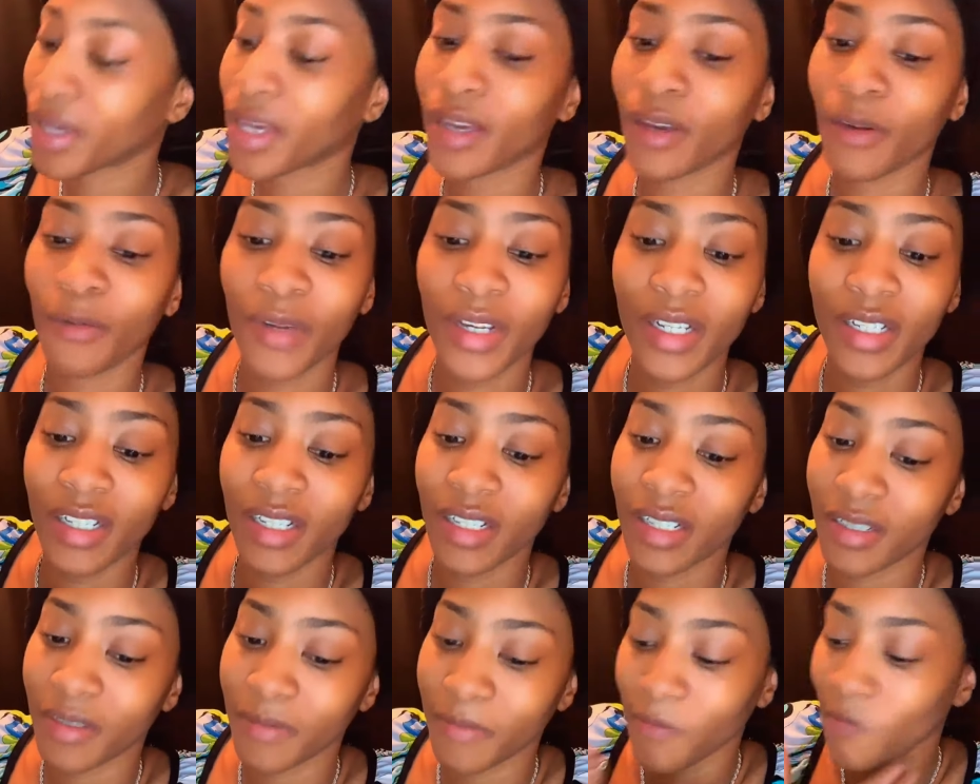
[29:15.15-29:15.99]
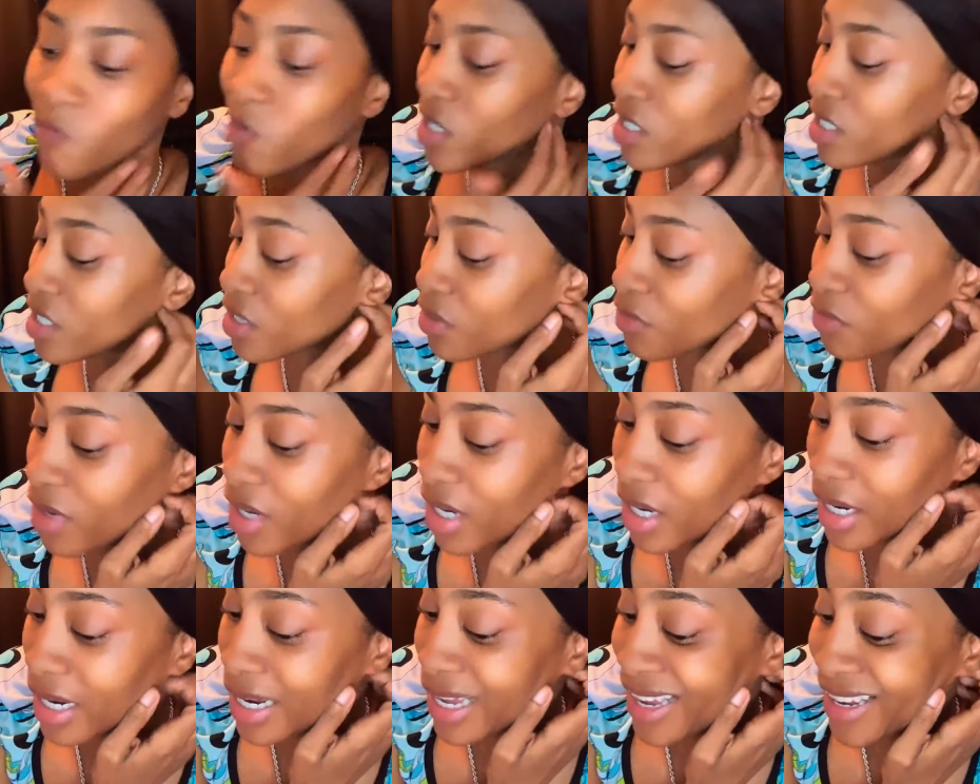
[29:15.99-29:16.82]
man, we just we
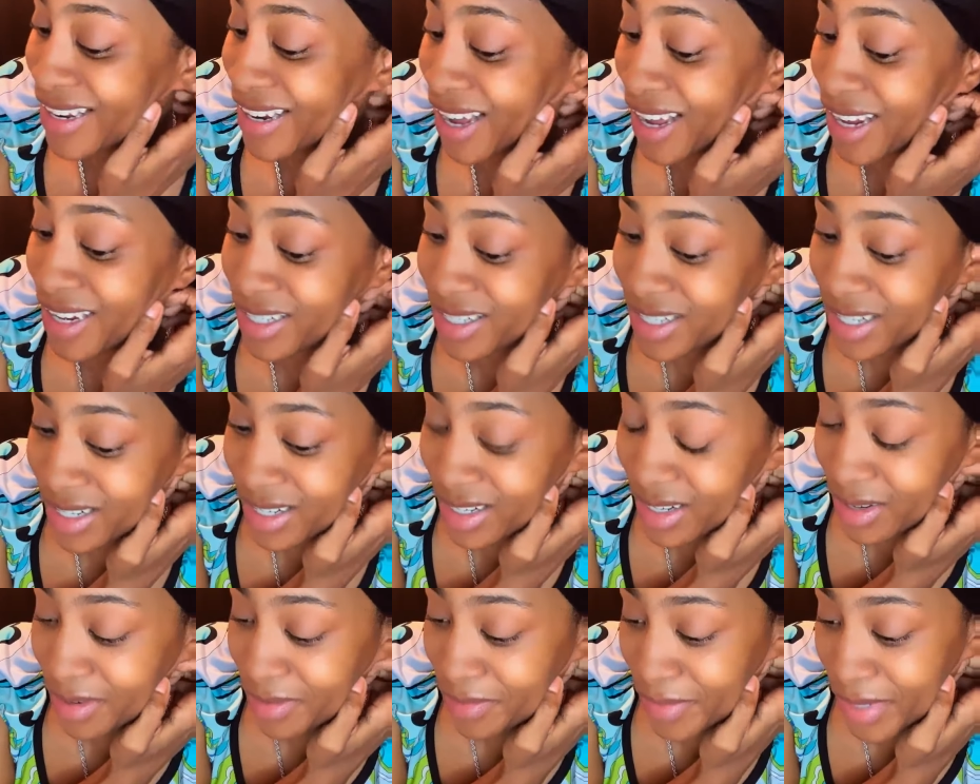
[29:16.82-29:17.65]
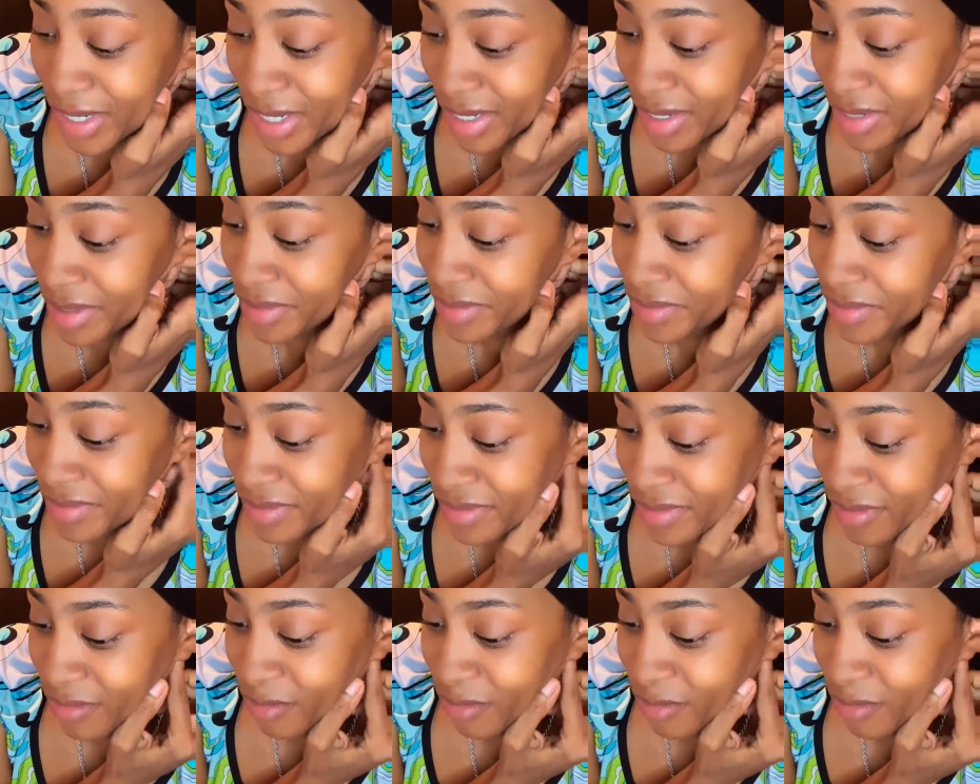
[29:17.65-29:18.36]
just really lack knowledge itself, man.